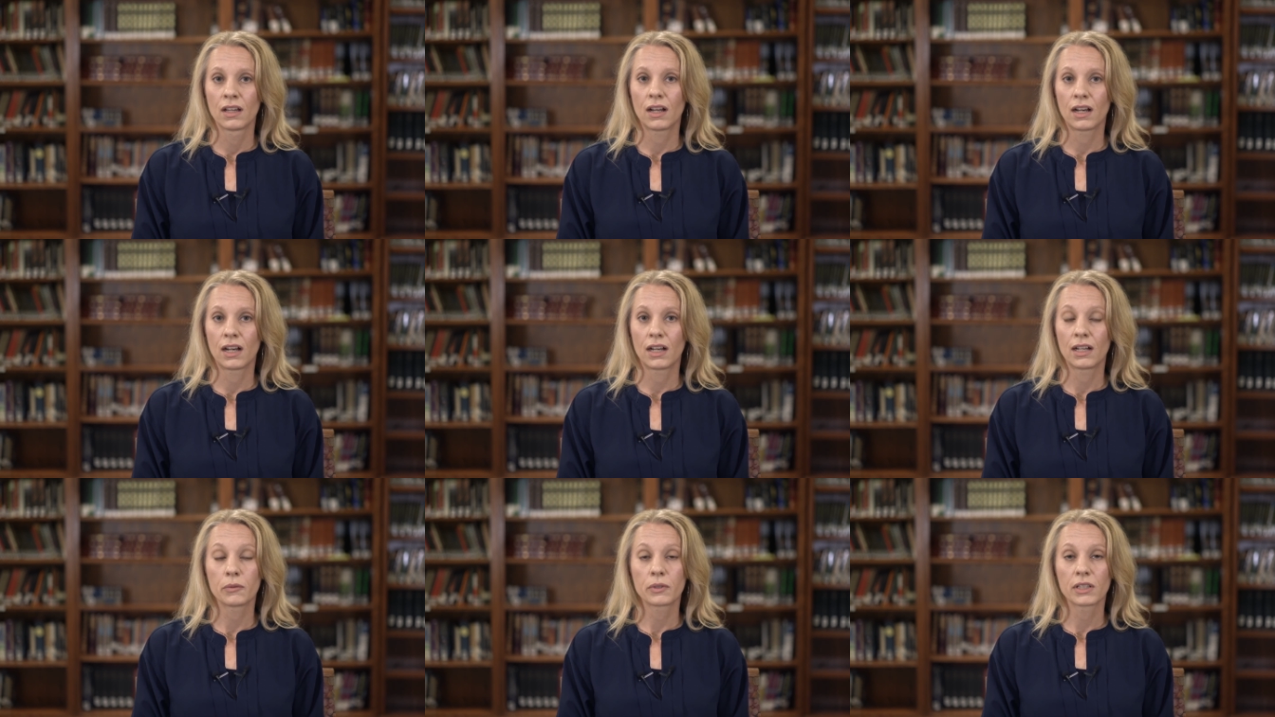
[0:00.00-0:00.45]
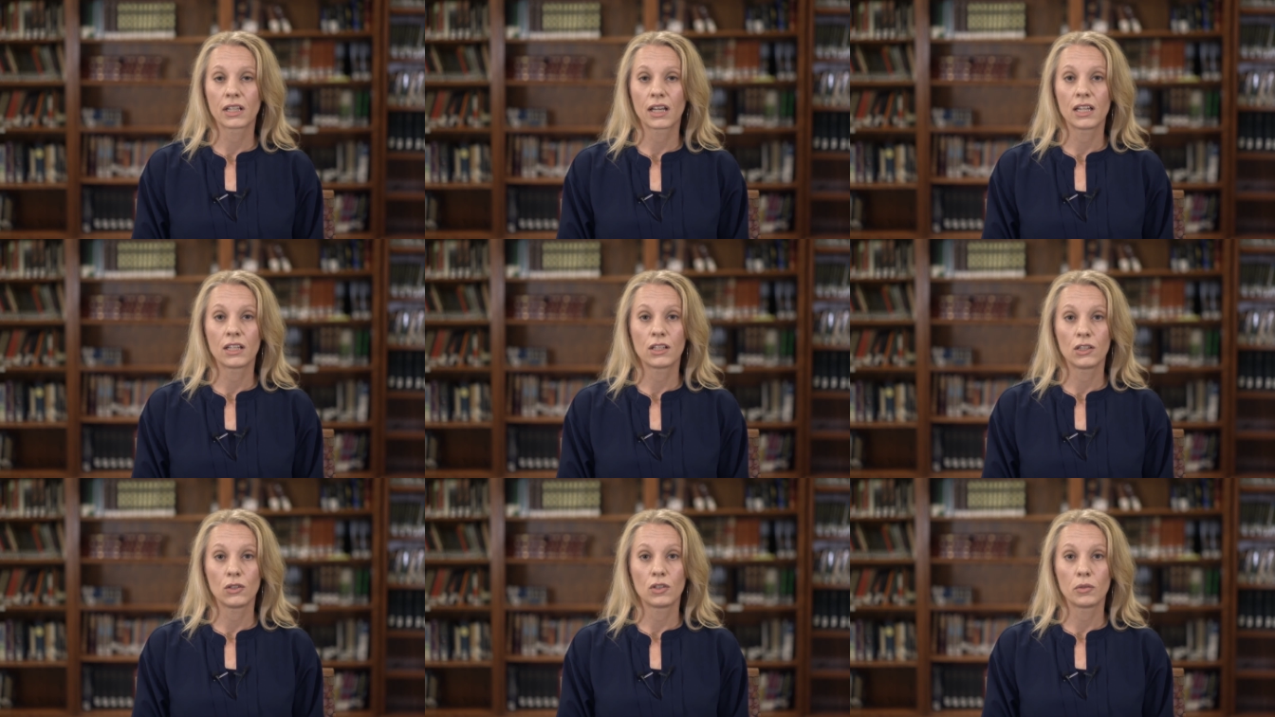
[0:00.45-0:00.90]
I would
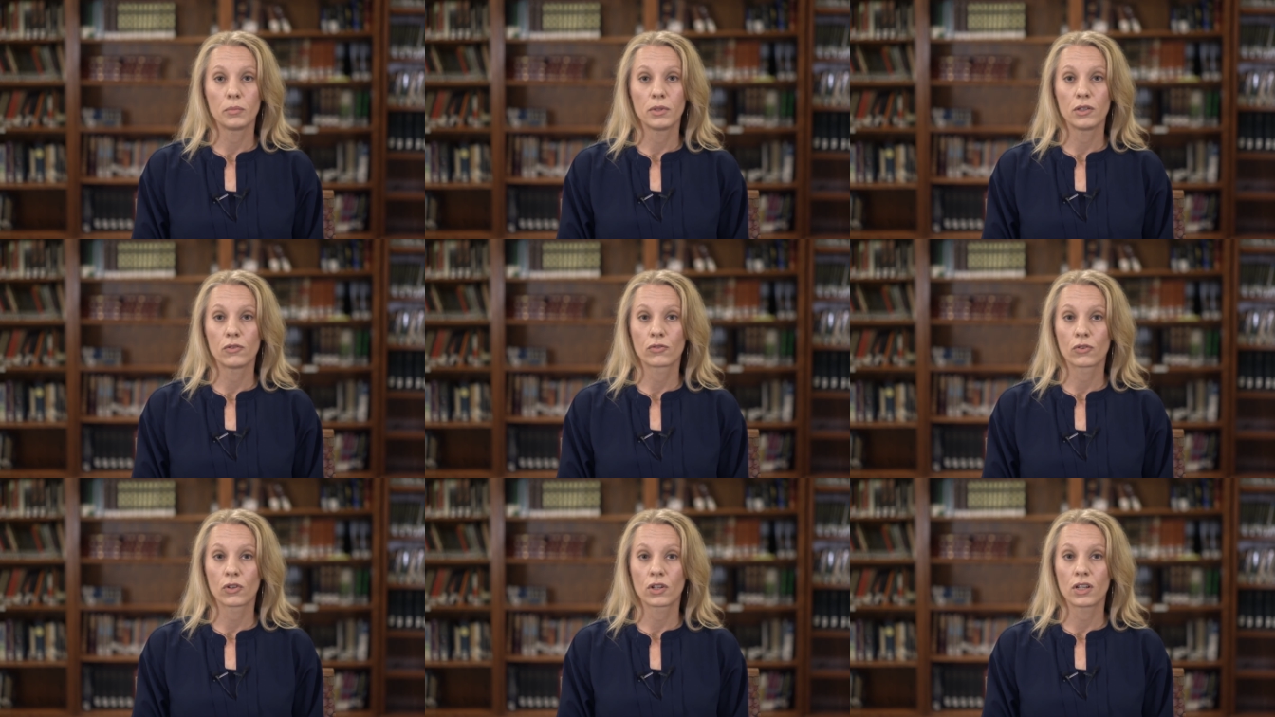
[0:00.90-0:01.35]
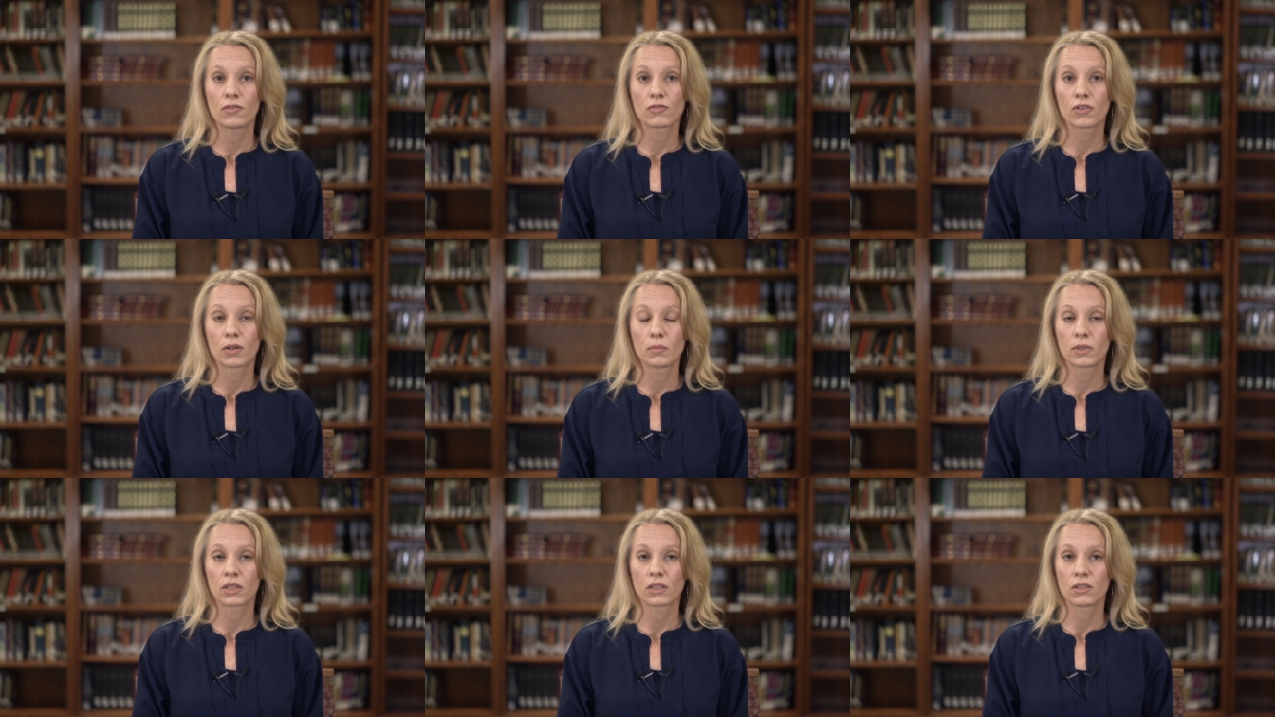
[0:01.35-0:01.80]
like you to be free
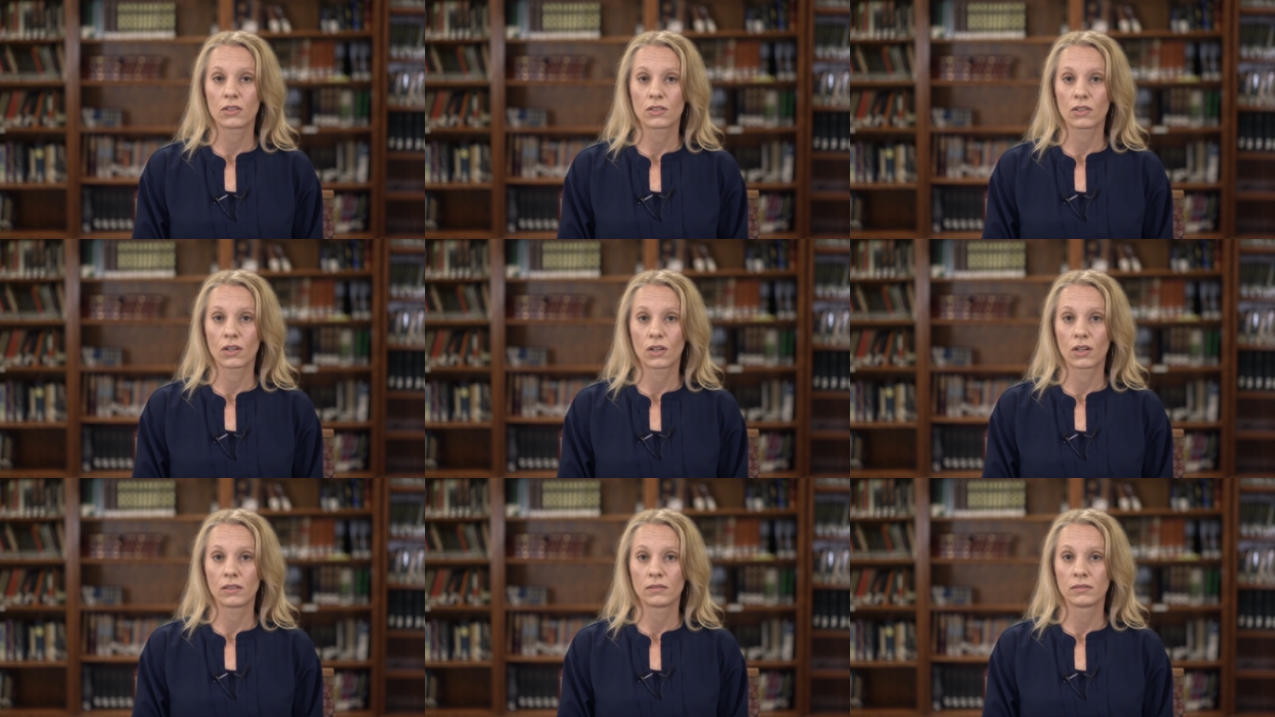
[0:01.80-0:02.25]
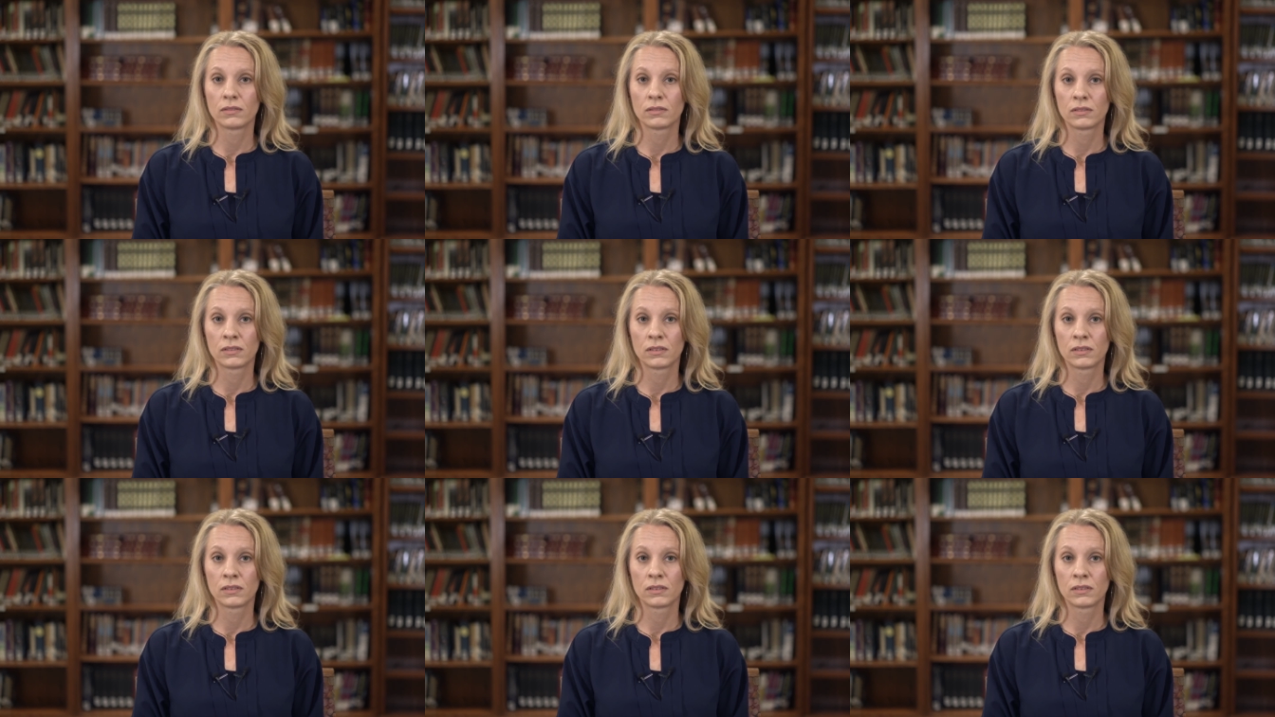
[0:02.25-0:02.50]
from concern.